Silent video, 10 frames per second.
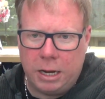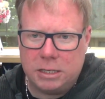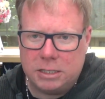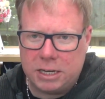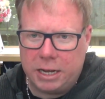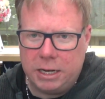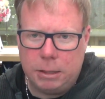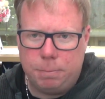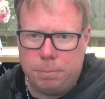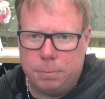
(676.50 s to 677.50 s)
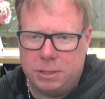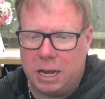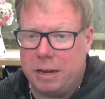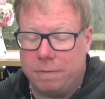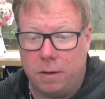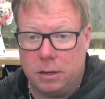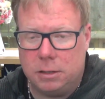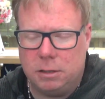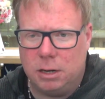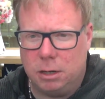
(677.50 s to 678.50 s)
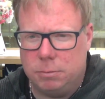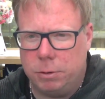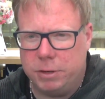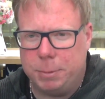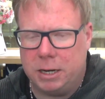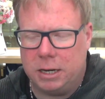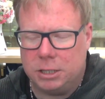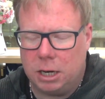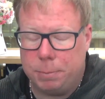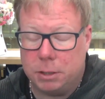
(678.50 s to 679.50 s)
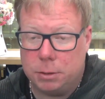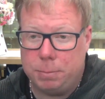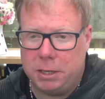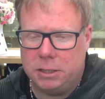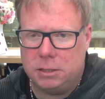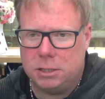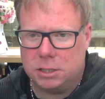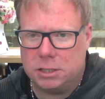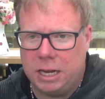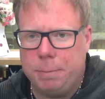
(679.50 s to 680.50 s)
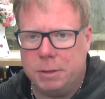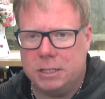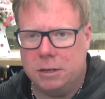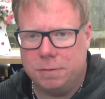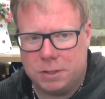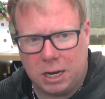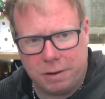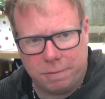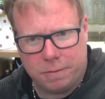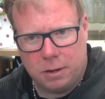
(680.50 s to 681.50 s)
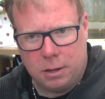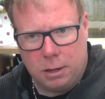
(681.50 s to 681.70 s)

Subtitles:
stay safe. Sorry to be cliche, but please just keep yourself safe.